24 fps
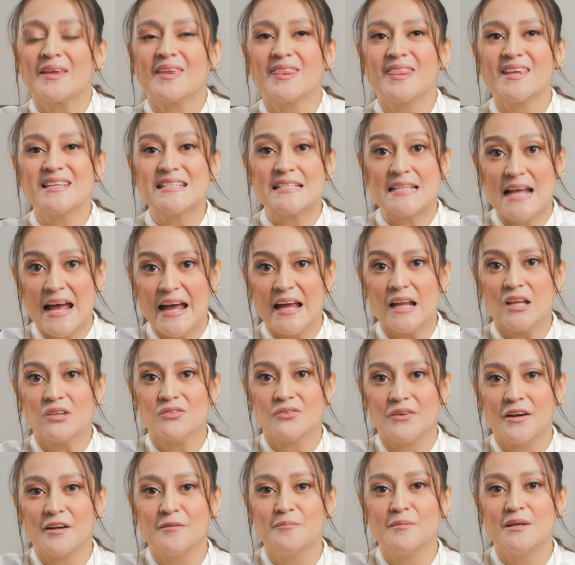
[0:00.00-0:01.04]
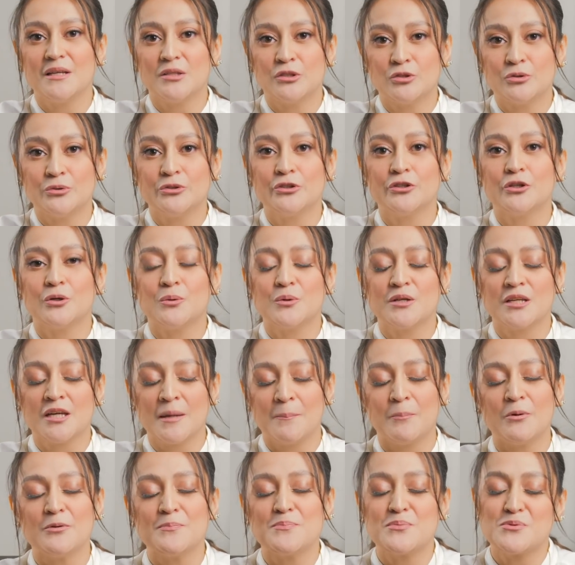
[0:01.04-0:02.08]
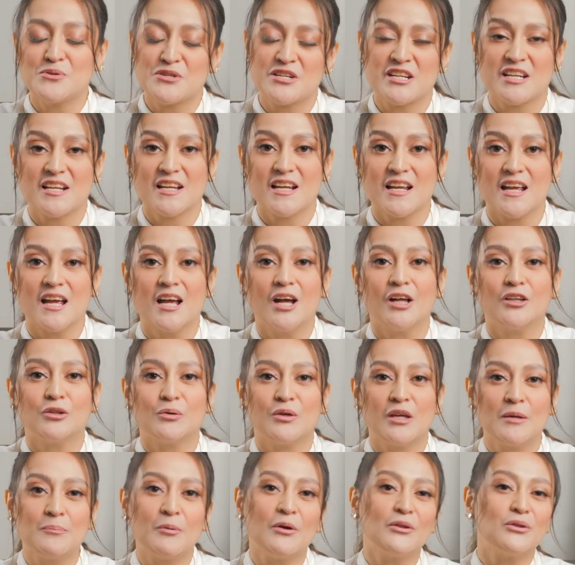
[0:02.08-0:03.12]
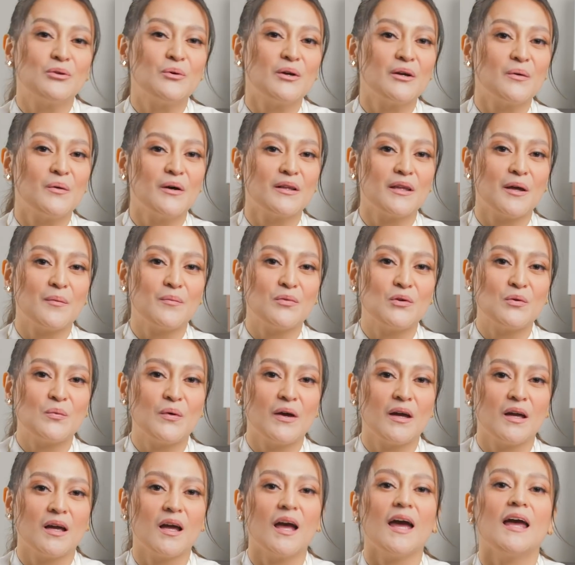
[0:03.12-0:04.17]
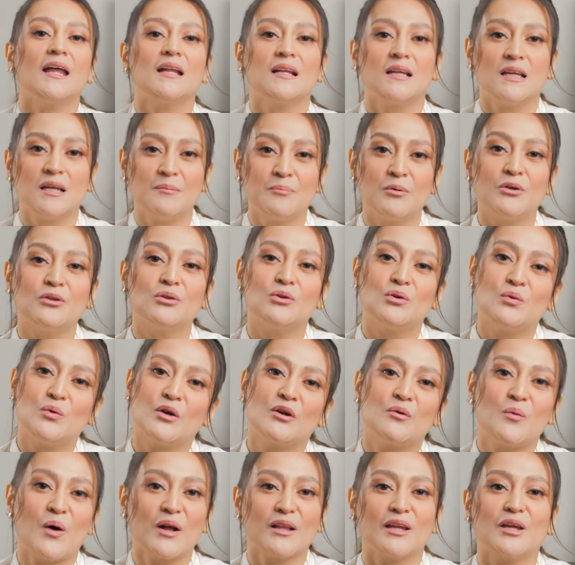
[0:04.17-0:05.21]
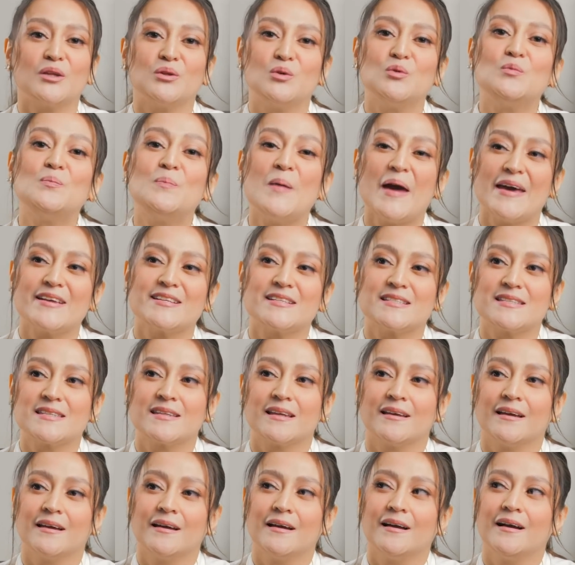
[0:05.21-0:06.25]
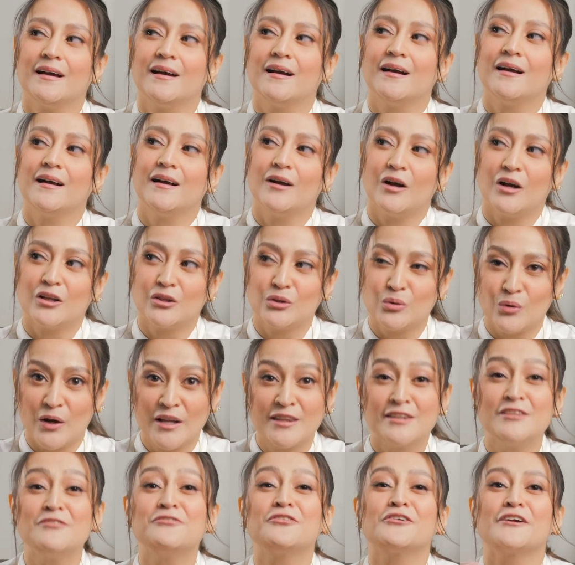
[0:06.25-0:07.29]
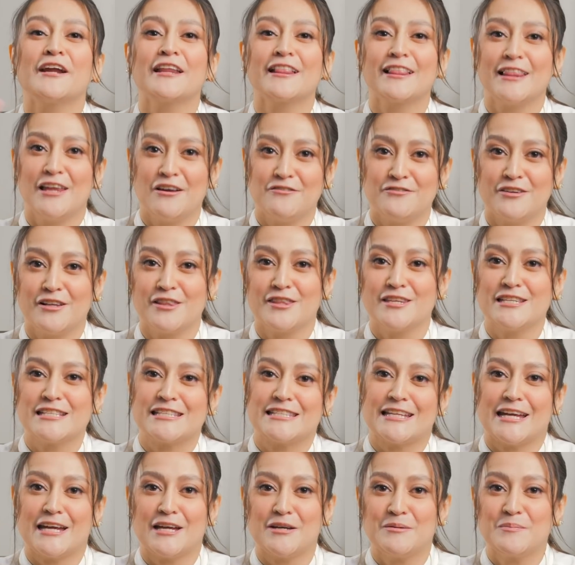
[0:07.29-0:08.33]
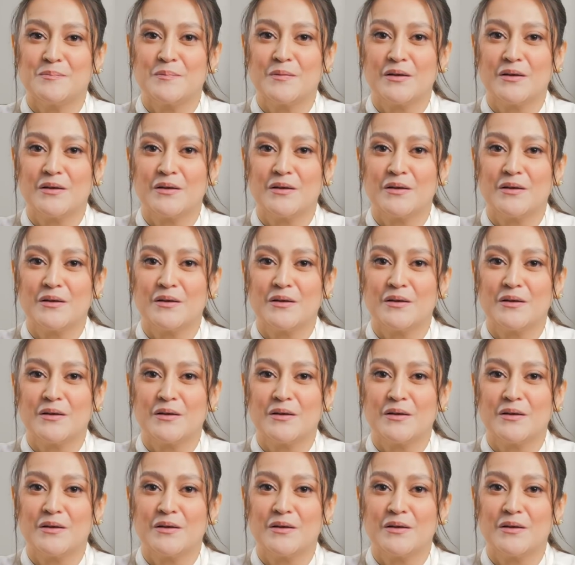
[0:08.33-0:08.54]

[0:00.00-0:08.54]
the sign for me to, you know, keep on pushing, to keep on doing what I'm doing, and keep on doing what I do best to a different level this time.